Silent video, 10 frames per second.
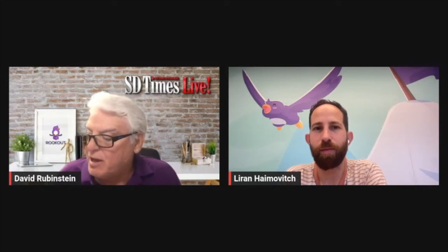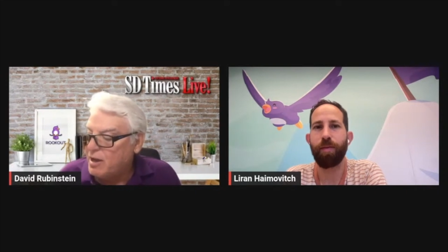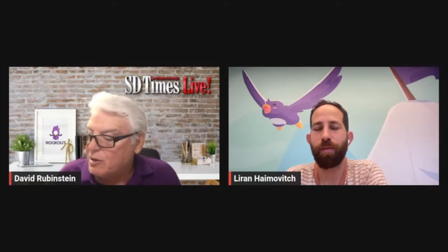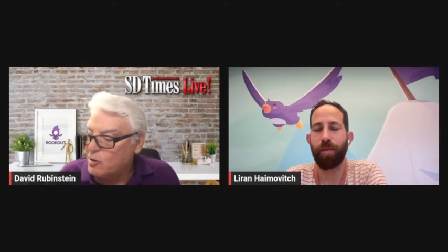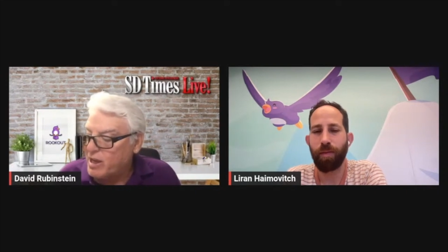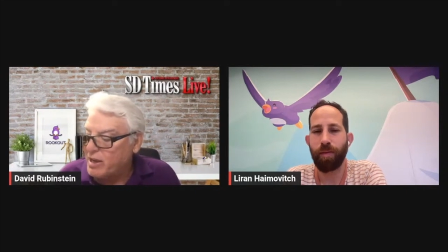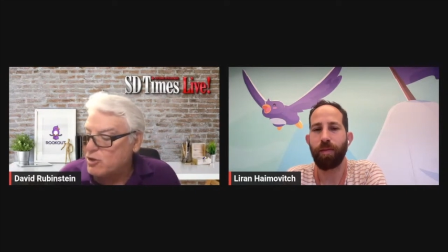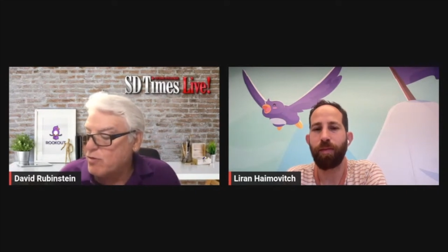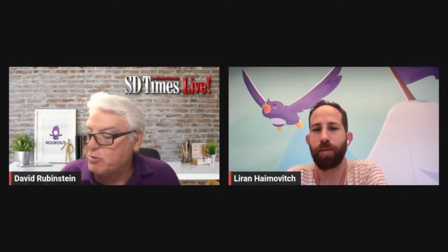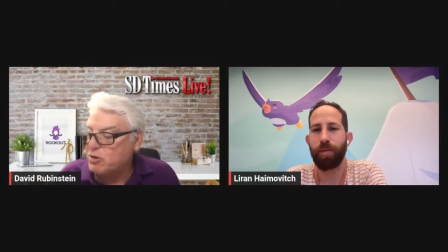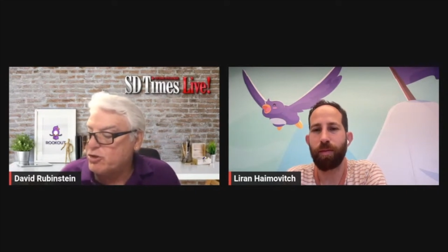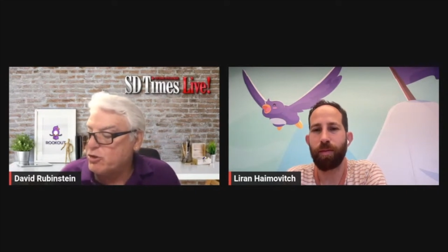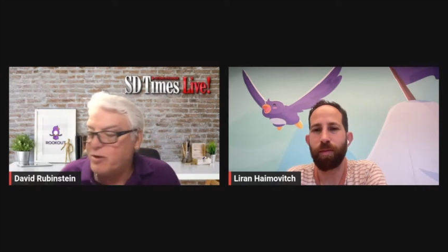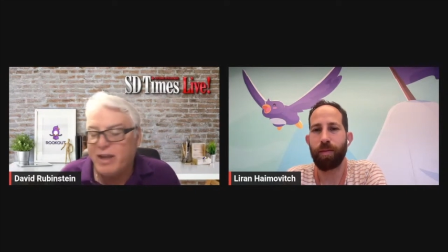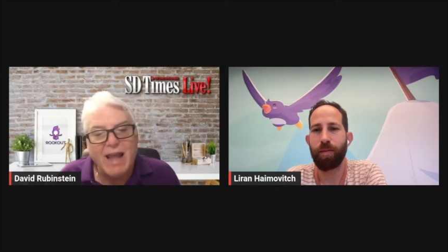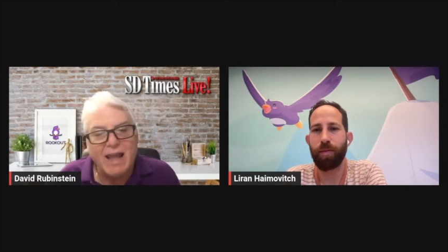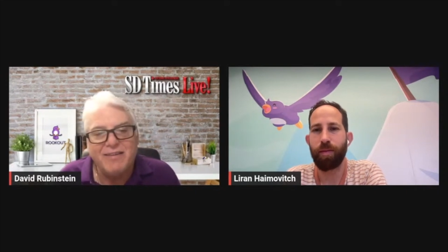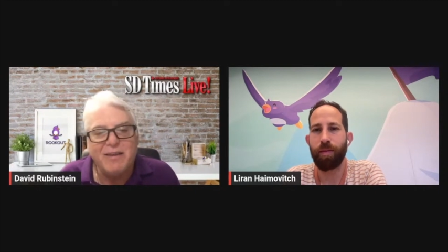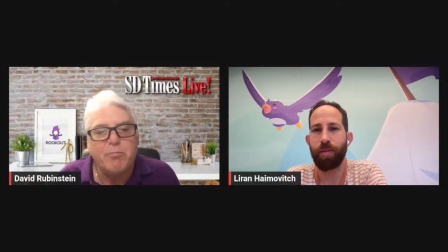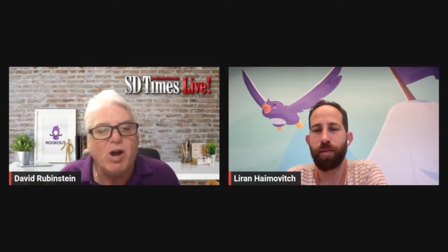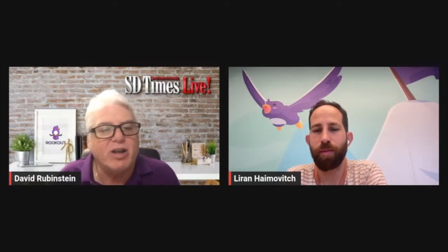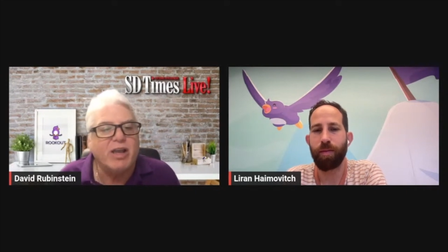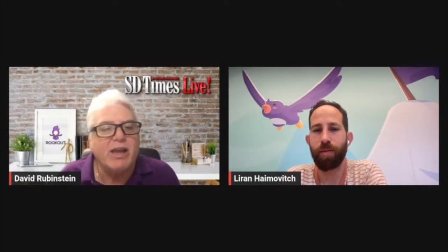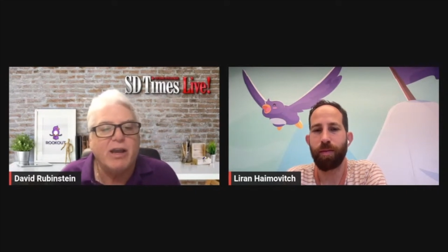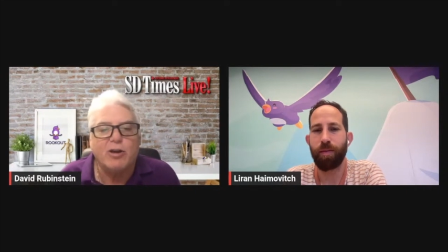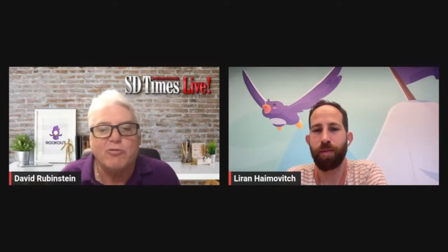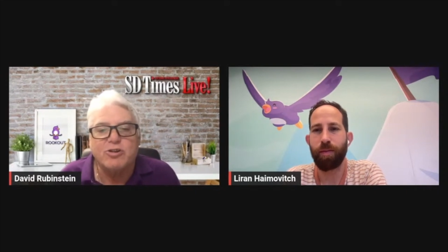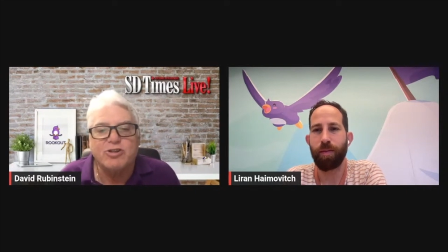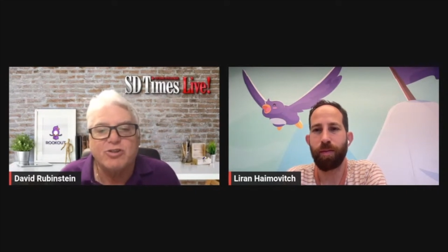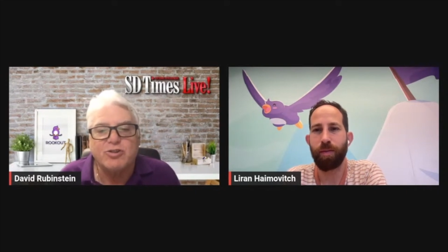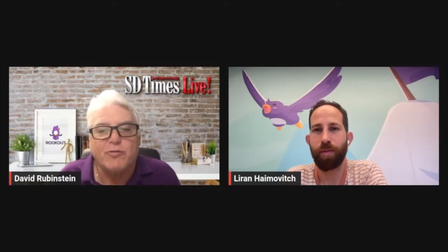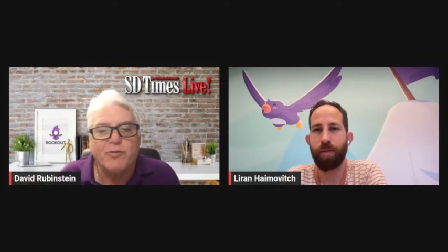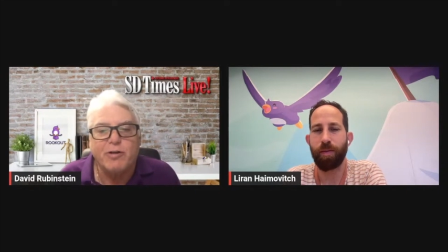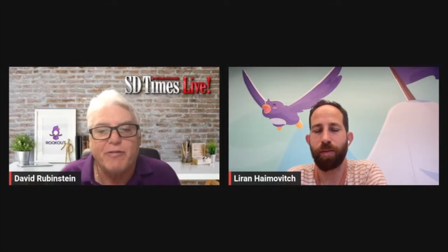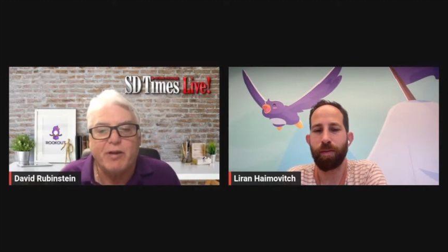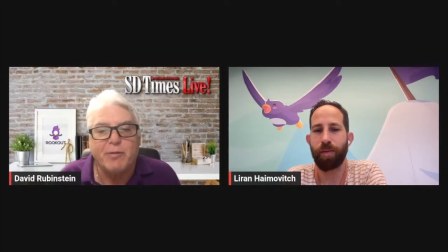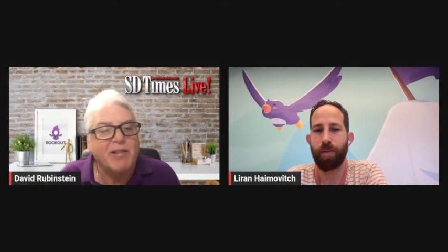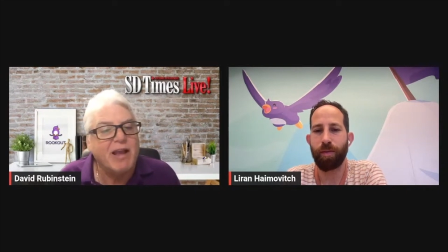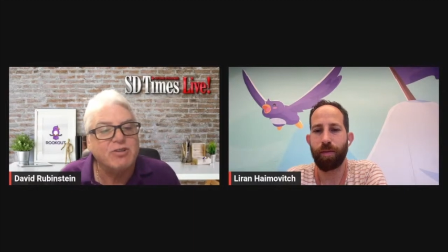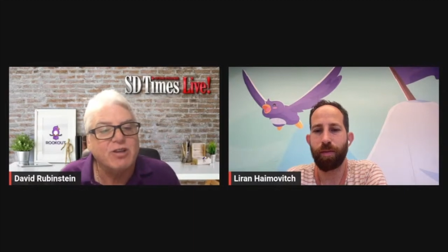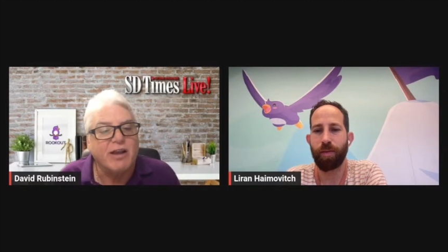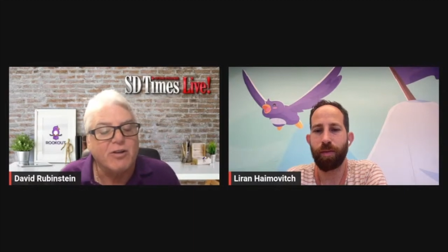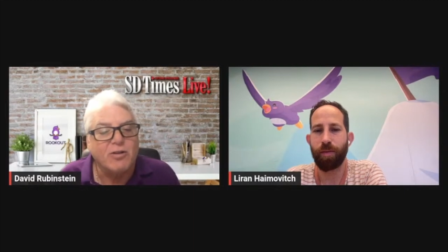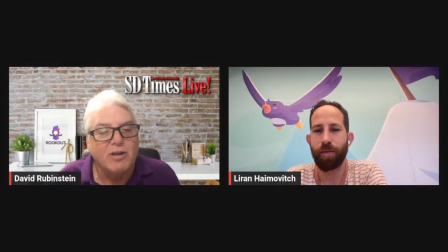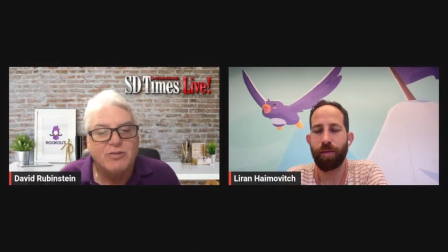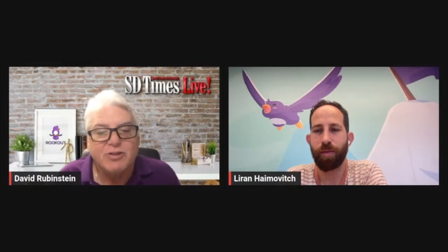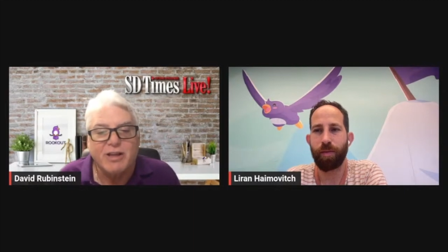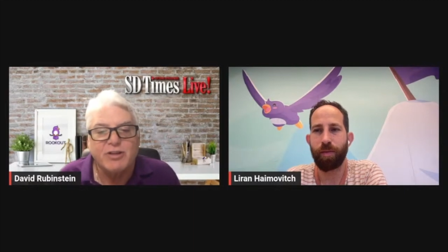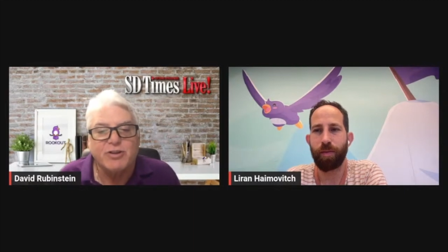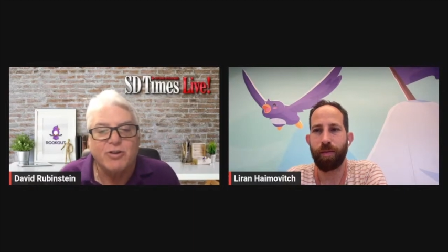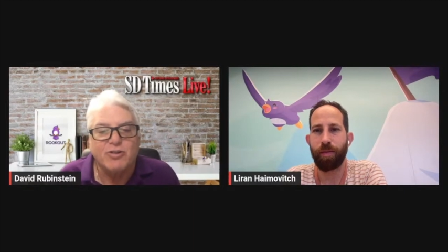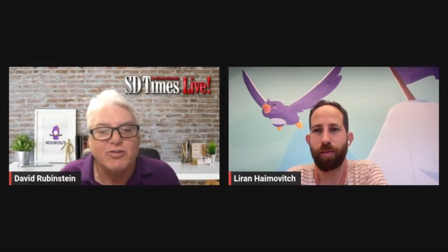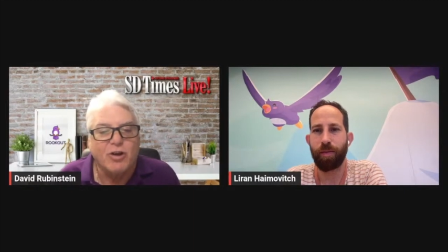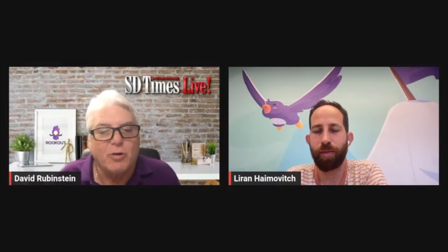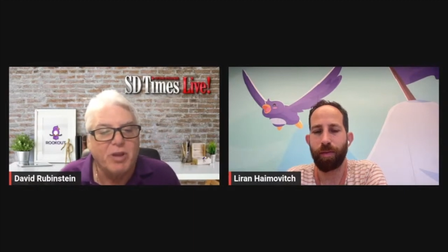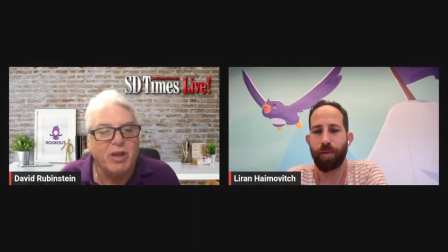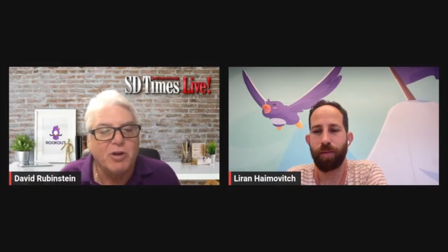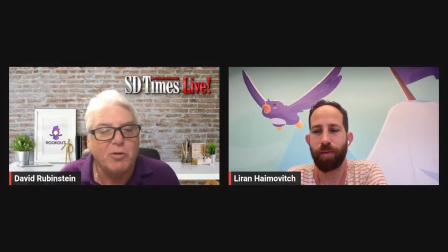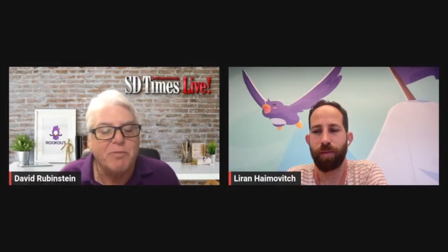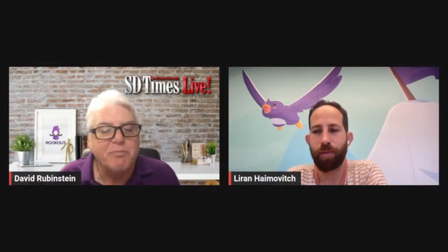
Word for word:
Speaker 1: looking at troubleshooting and debugging across the software development lifecycle. So that should also be a good one.